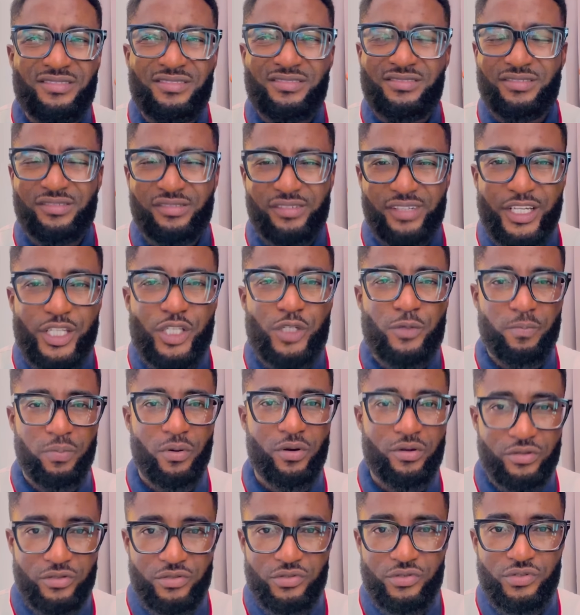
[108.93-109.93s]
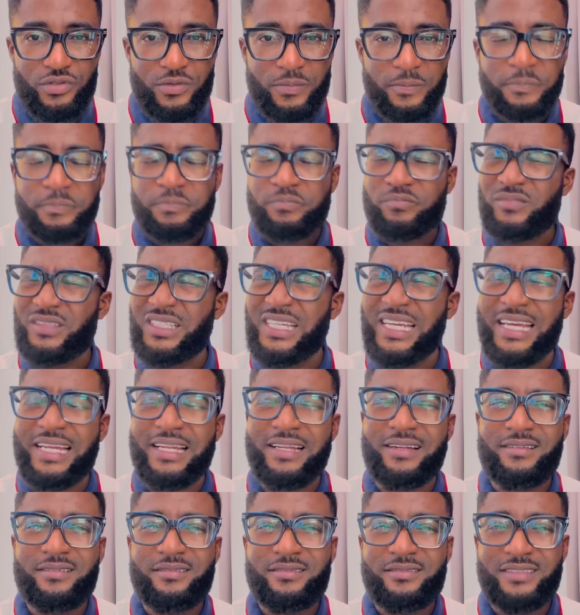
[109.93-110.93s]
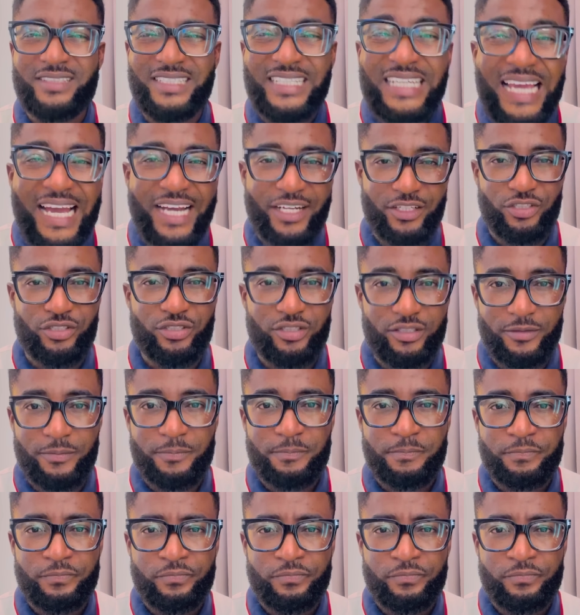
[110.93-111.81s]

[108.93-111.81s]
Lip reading: response and reaction.